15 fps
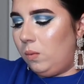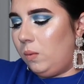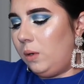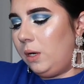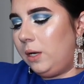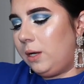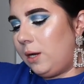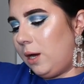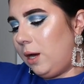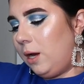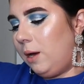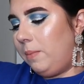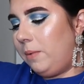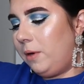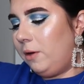1
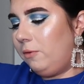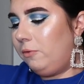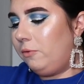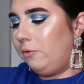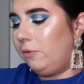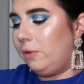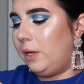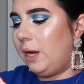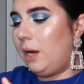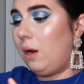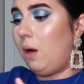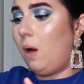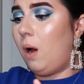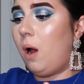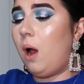cup of flour.
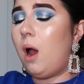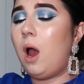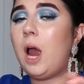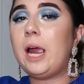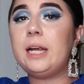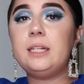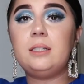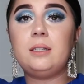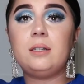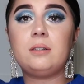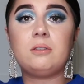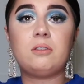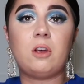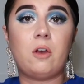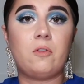I
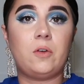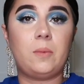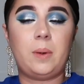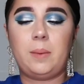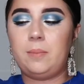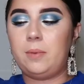shouldn't stop at my